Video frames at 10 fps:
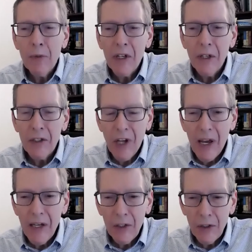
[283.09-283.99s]
because
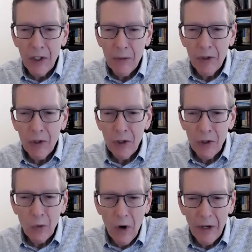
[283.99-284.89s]
as the
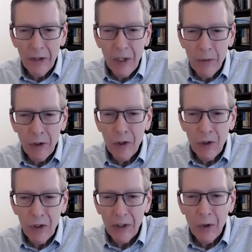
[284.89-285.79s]
temperatures, water
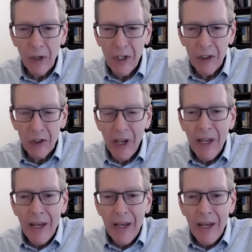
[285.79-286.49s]
temperatures increase,